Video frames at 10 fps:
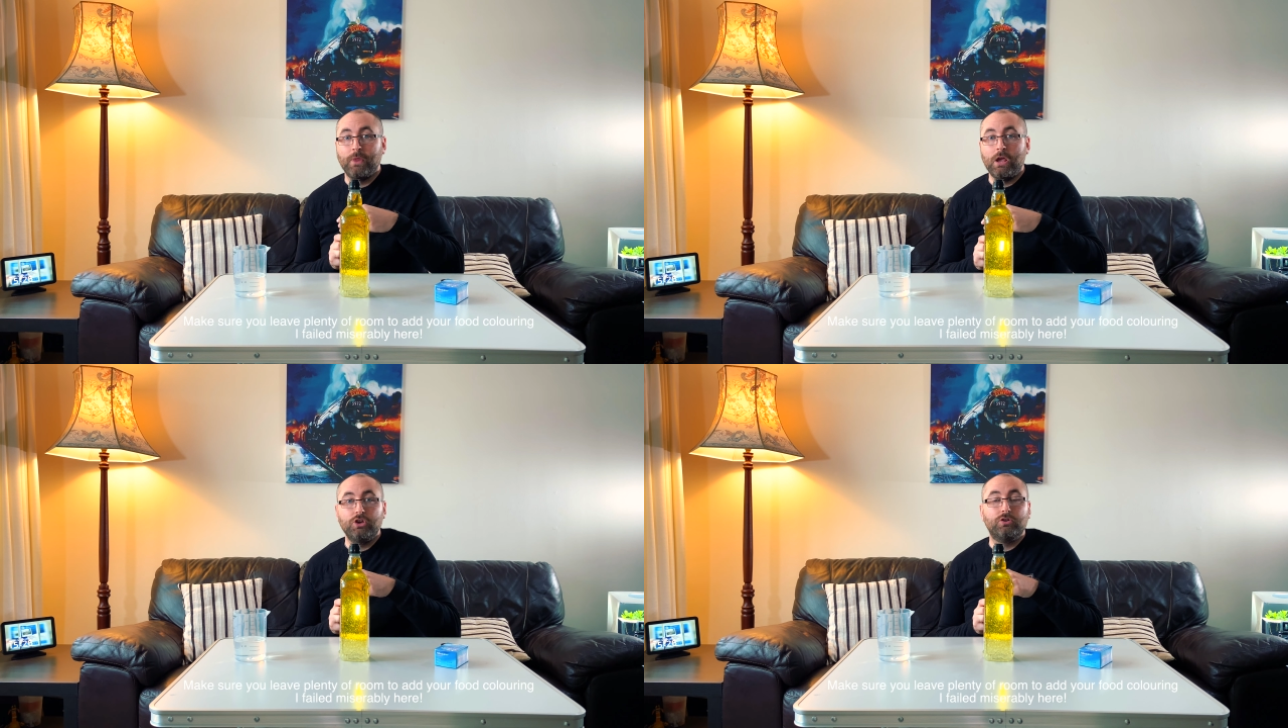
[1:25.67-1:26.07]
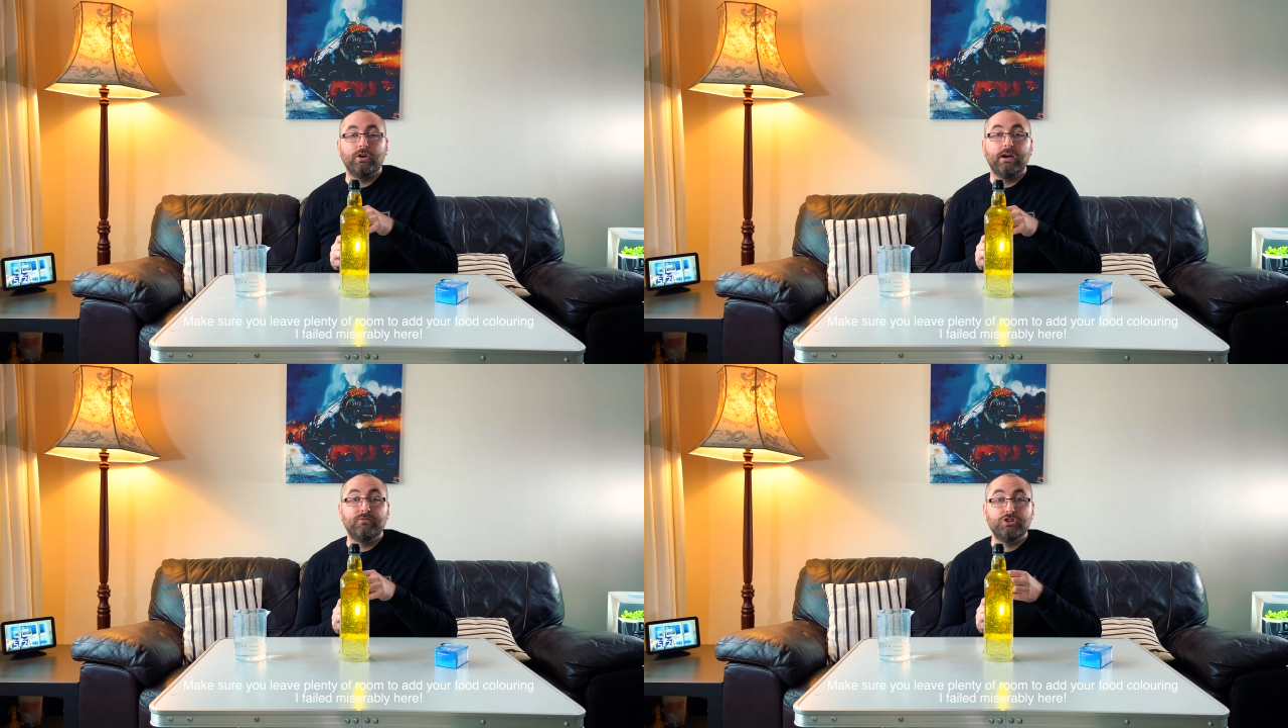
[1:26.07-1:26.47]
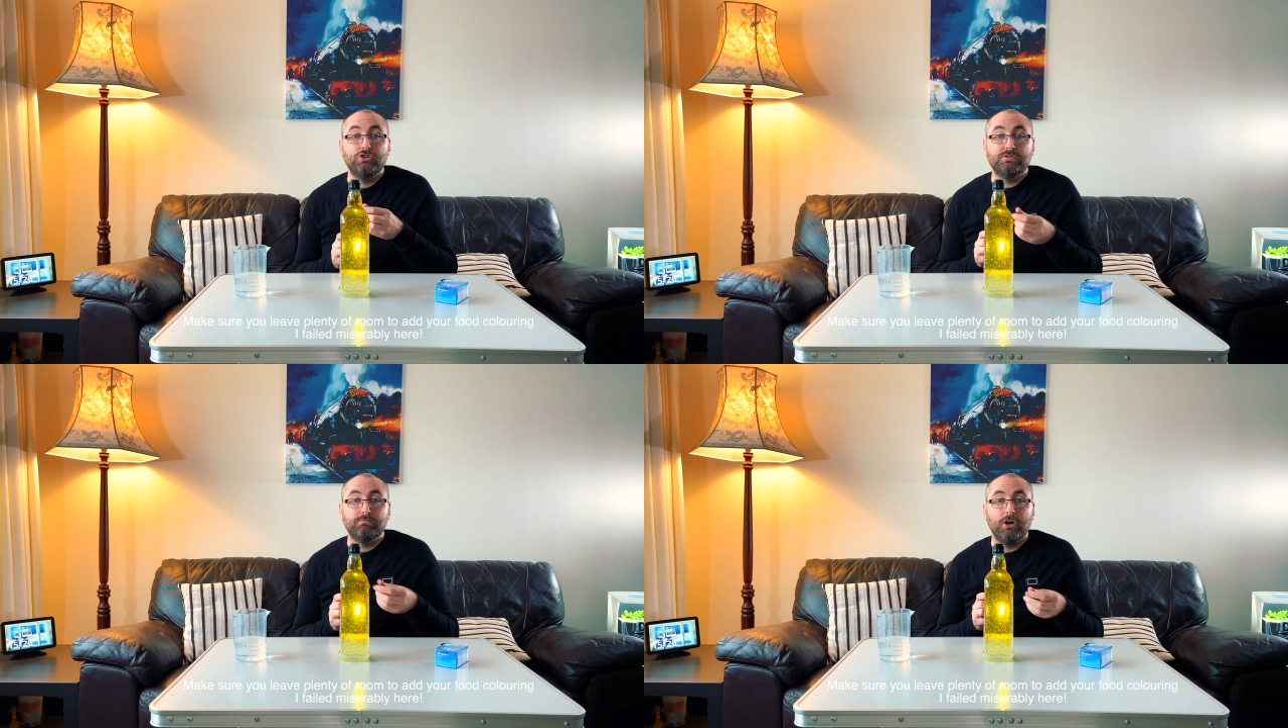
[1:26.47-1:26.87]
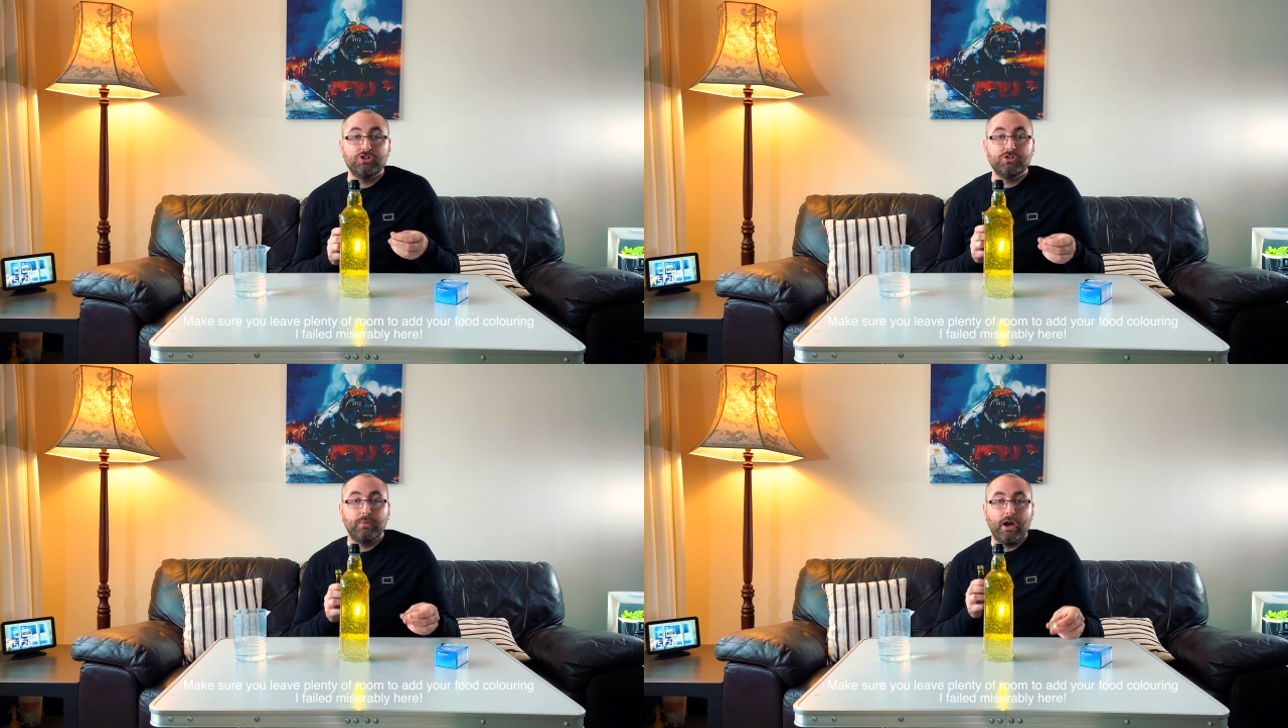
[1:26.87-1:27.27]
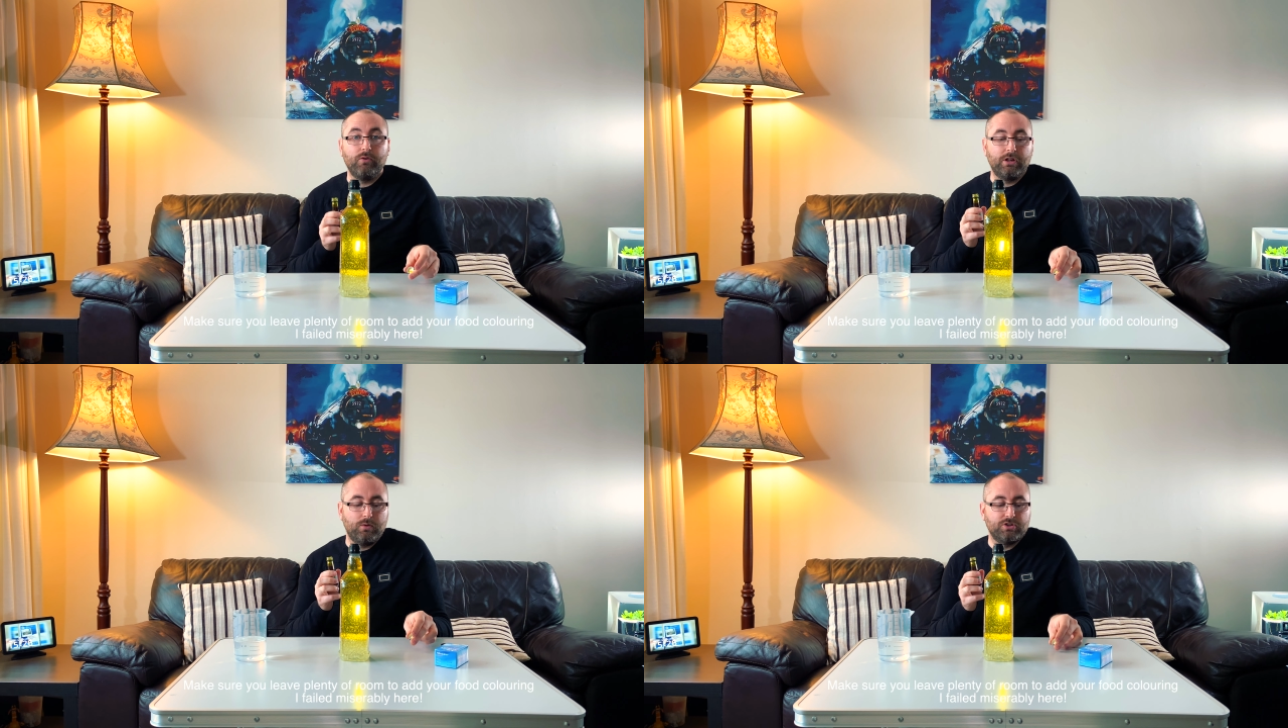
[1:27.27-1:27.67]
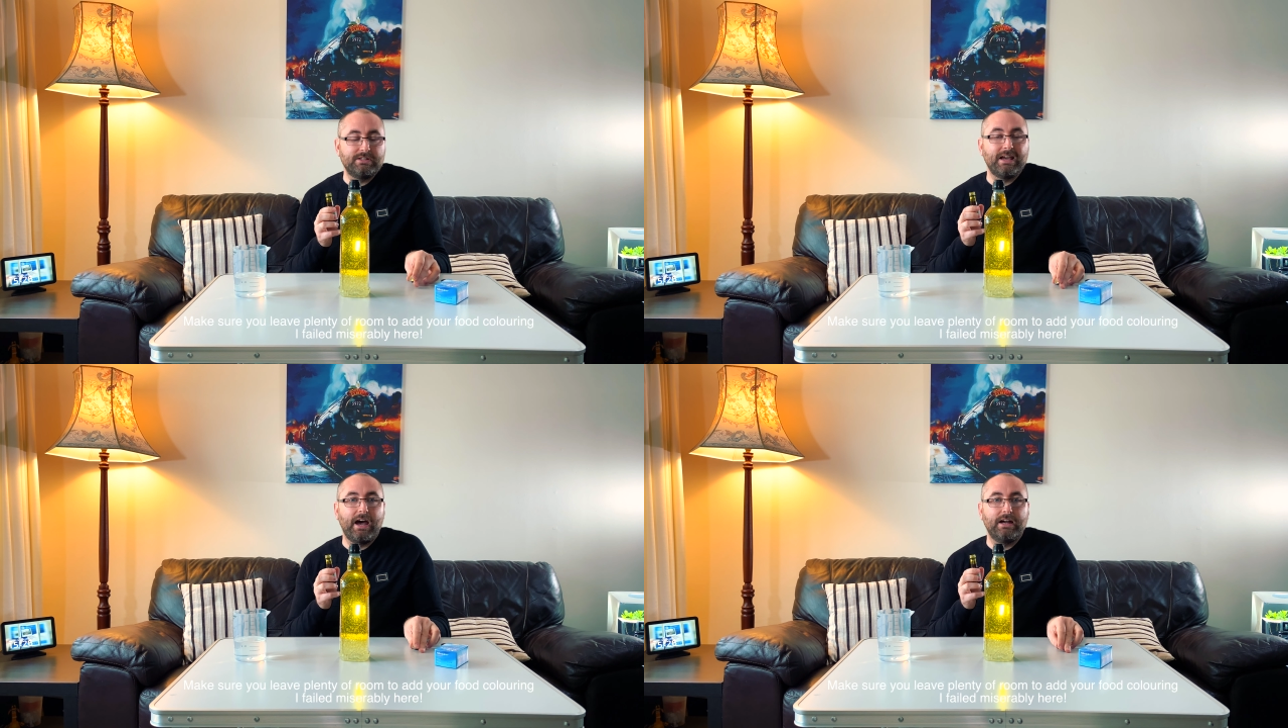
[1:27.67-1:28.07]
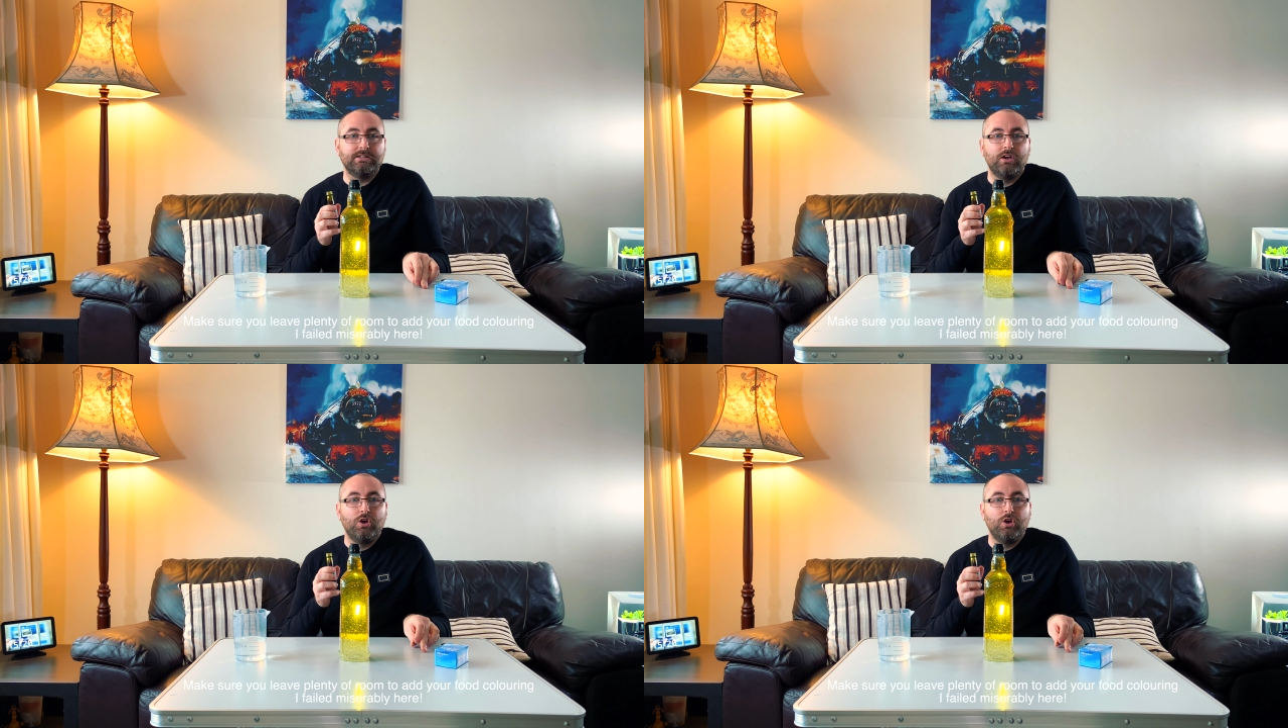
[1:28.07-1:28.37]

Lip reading: You don't have to use much, but I really want to add